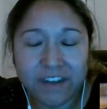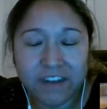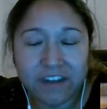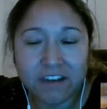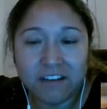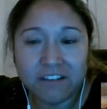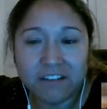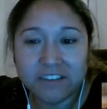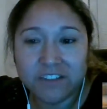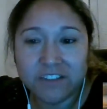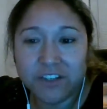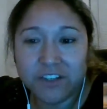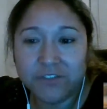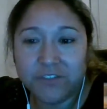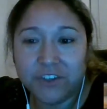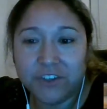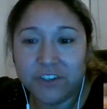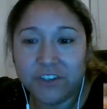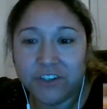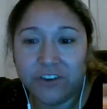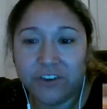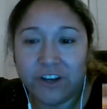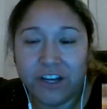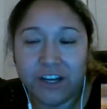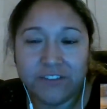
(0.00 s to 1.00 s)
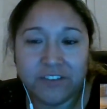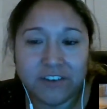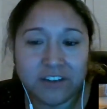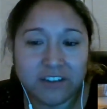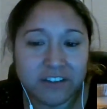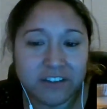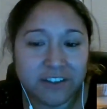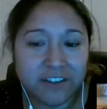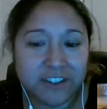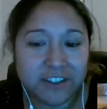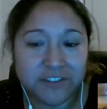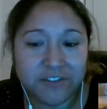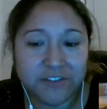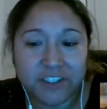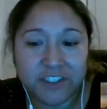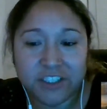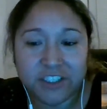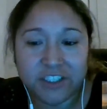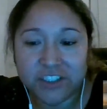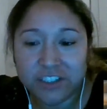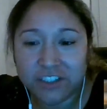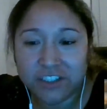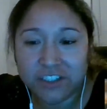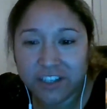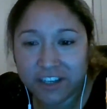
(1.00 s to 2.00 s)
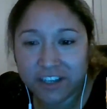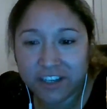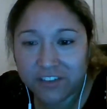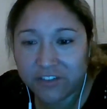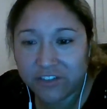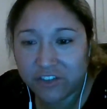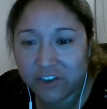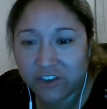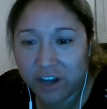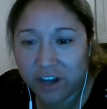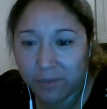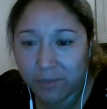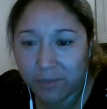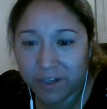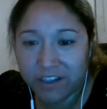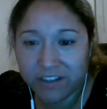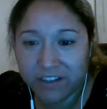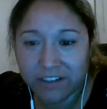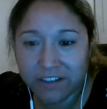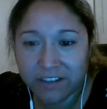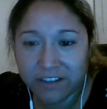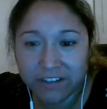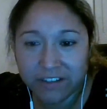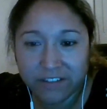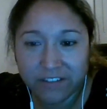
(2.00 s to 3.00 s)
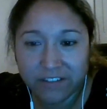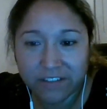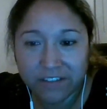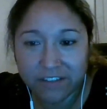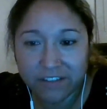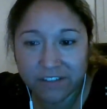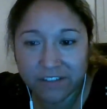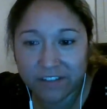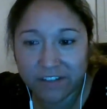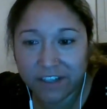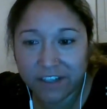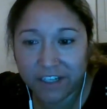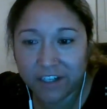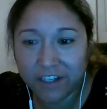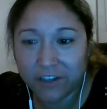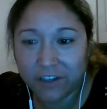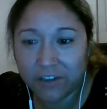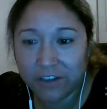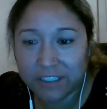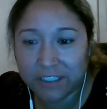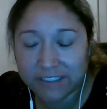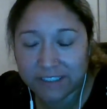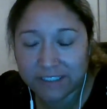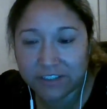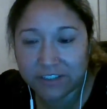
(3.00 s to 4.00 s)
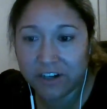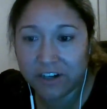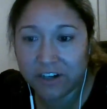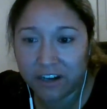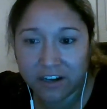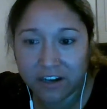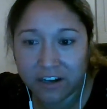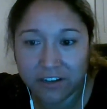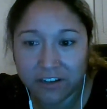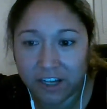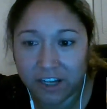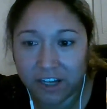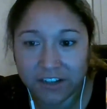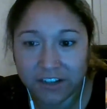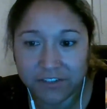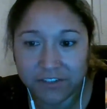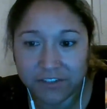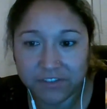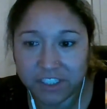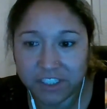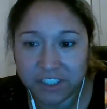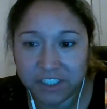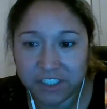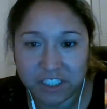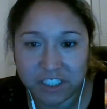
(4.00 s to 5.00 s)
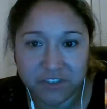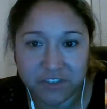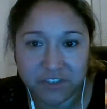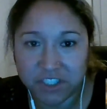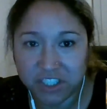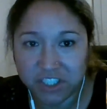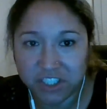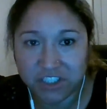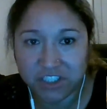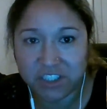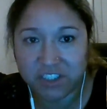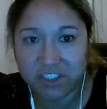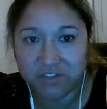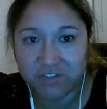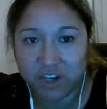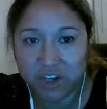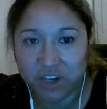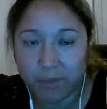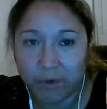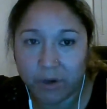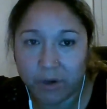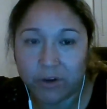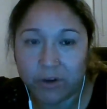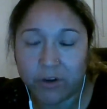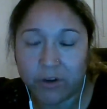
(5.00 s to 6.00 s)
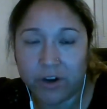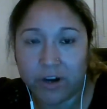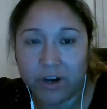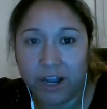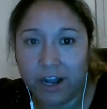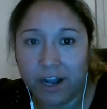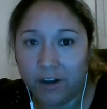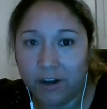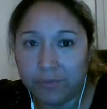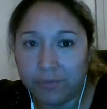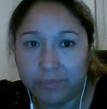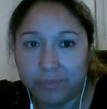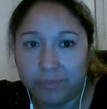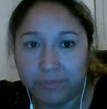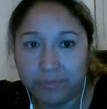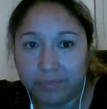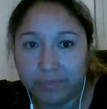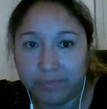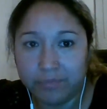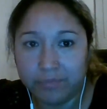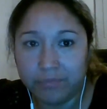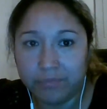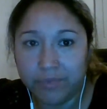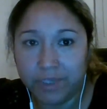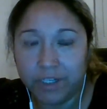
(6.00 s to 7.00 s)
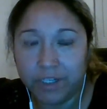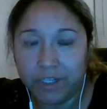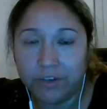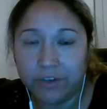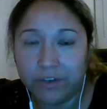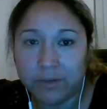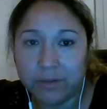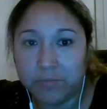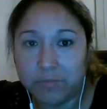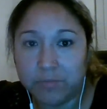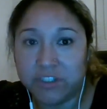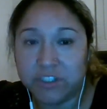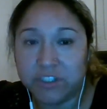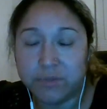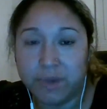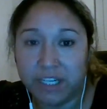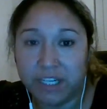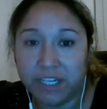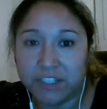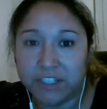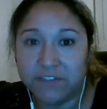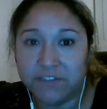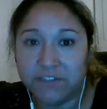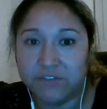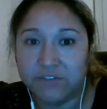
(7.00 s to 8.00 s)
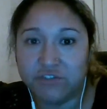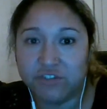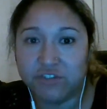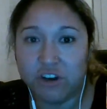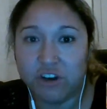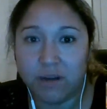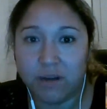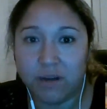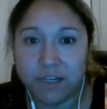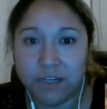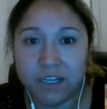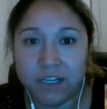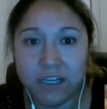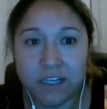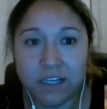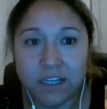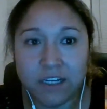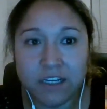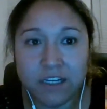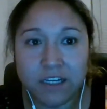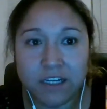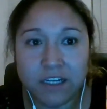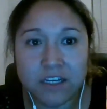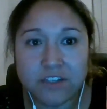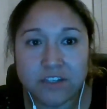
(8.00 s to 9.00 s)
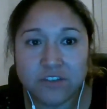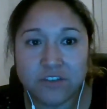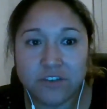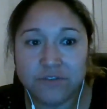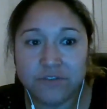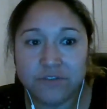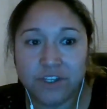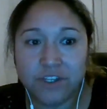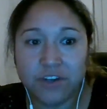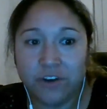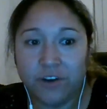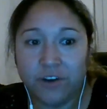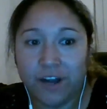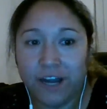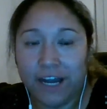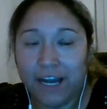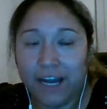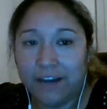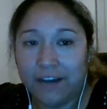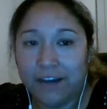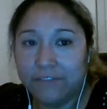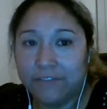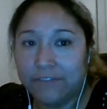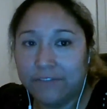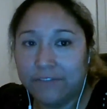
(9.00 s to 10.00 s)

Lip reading: also if you don't have a clear definition of trauma, because there are a lot of definitions of trauma, or how, the perspective of trauma. So if you don't have